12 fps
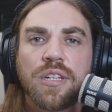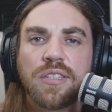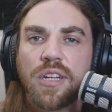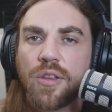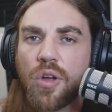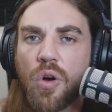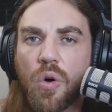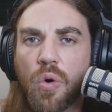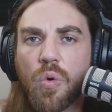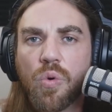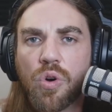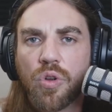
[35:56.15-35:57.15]
till the
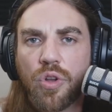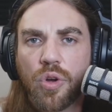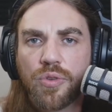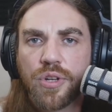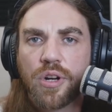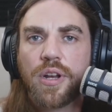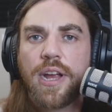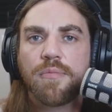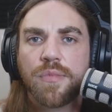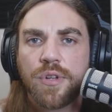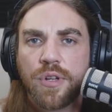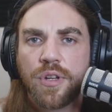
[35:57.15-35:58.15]
whole world knows our name.
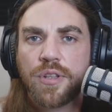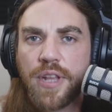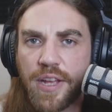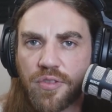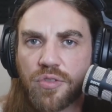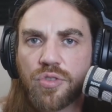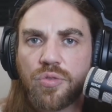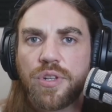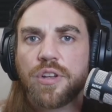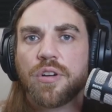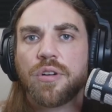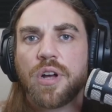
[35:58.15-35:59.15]
That's a true
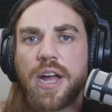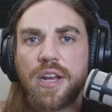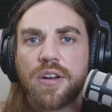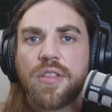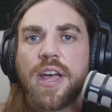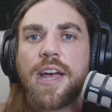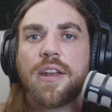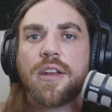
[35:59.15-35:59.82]
deal. I hear that